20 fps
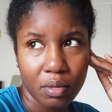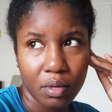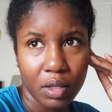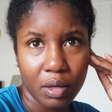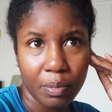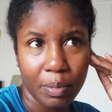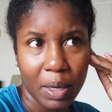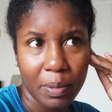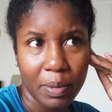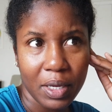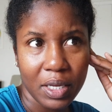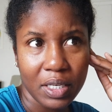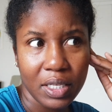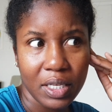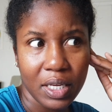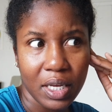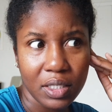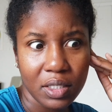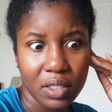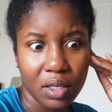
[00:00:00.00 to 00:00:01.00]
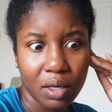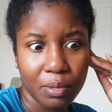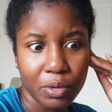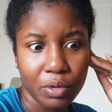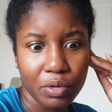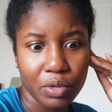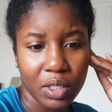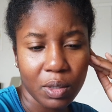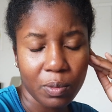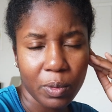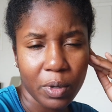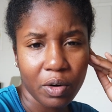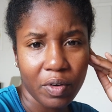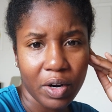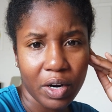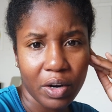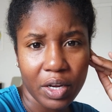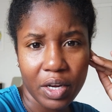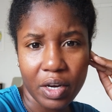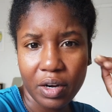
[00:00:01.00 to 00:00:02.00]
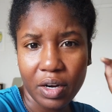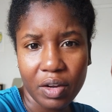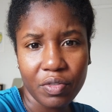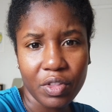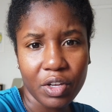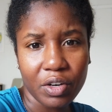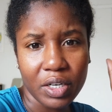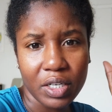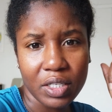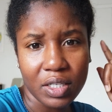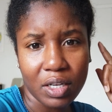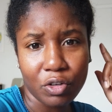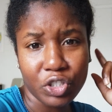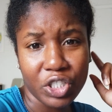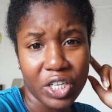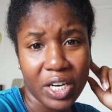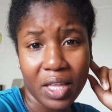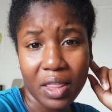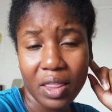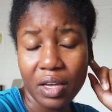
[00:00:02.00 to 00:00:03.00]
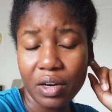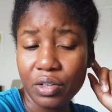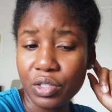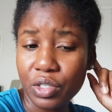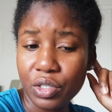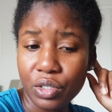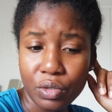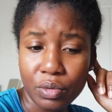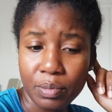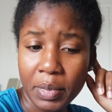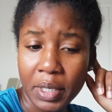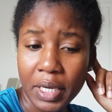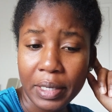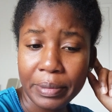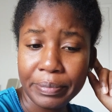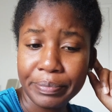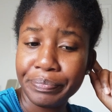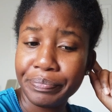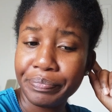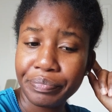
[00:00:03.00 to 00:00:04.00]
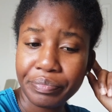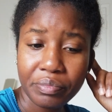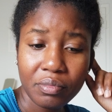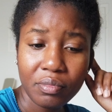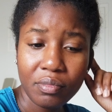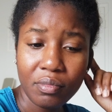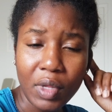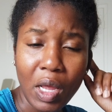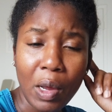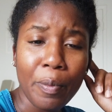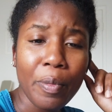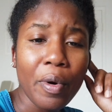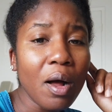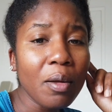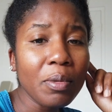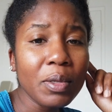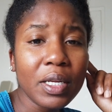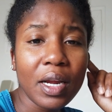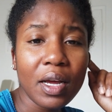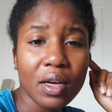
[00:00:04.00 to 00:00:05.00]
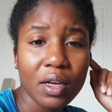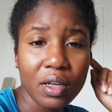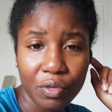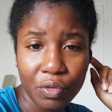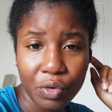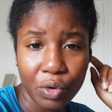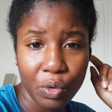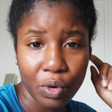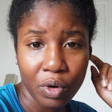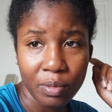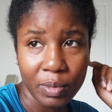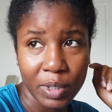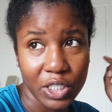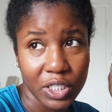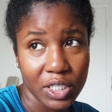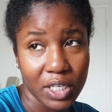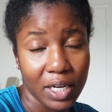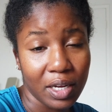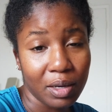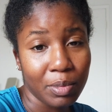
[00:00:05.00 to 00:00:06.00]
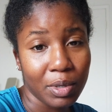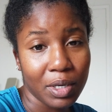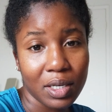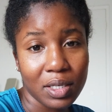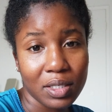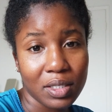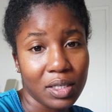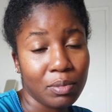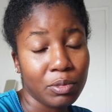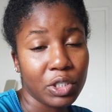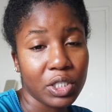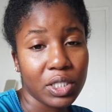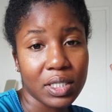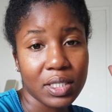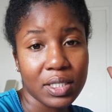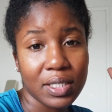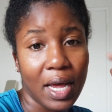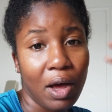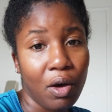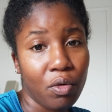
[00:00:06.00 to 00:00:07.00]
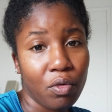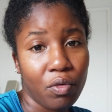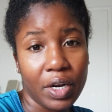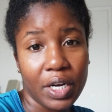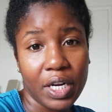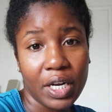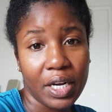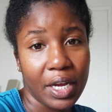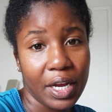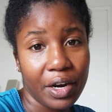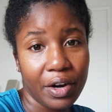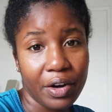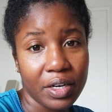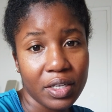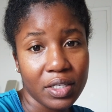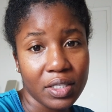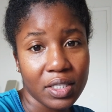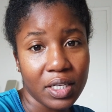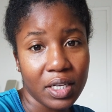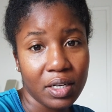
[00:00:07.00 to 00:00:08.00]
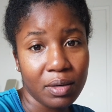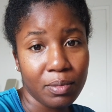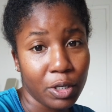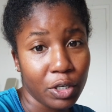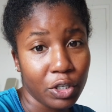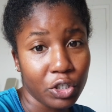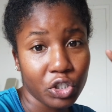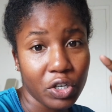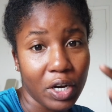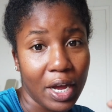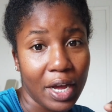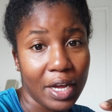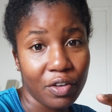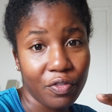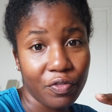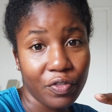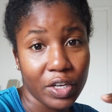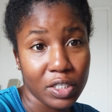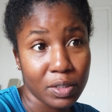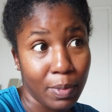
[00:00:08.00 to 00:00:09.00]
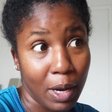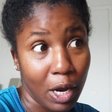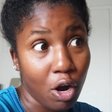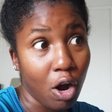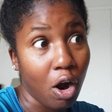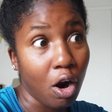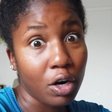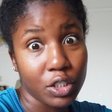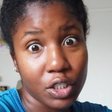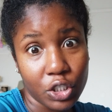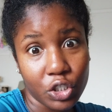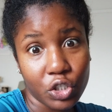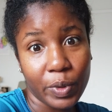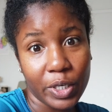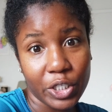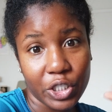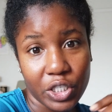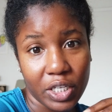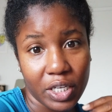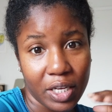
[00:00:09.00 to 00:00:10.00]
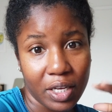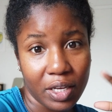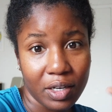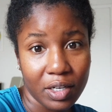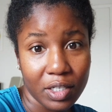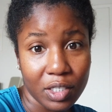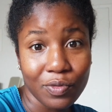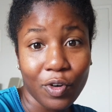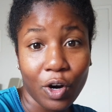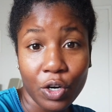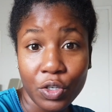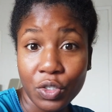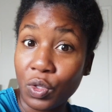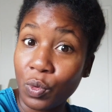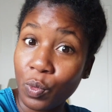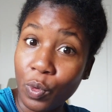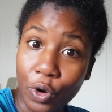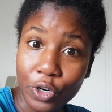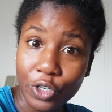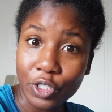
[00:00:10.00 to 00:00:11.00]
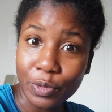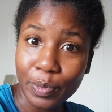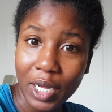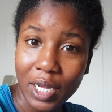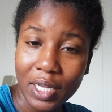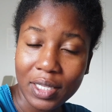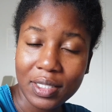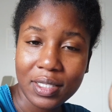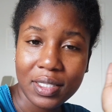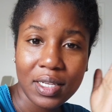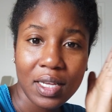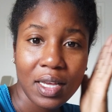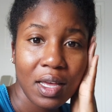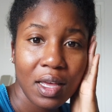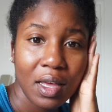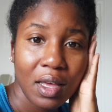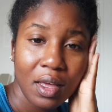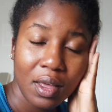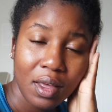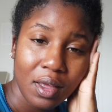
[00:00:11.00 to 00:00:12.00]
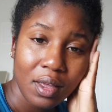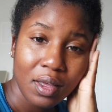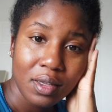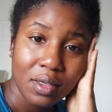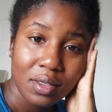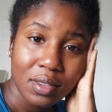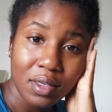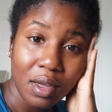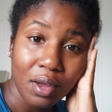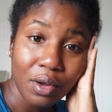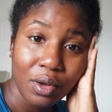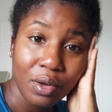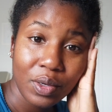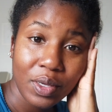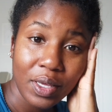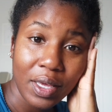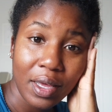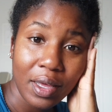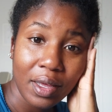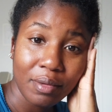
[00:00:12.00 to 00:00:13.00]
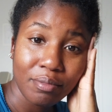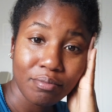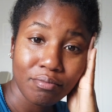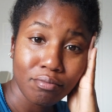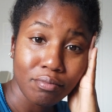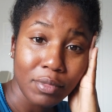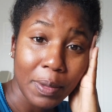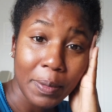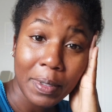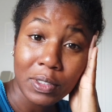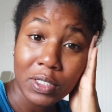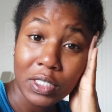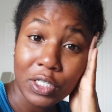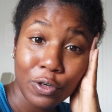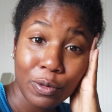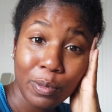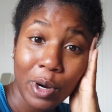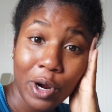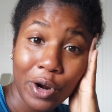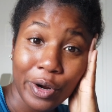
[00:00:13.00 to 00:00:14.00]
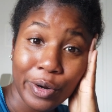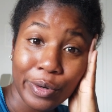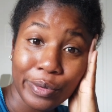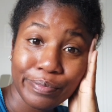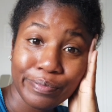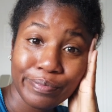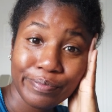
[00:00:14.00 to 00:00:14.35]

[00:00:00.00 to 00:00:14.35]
There may be a DSW somewhere around here. If there is, I'll check there too, but probably not going to record much today because I'm just out running errands and I'm going to try to fix my car situation again as far as the water spots. So yeah, maybe I'll see you tomorrow.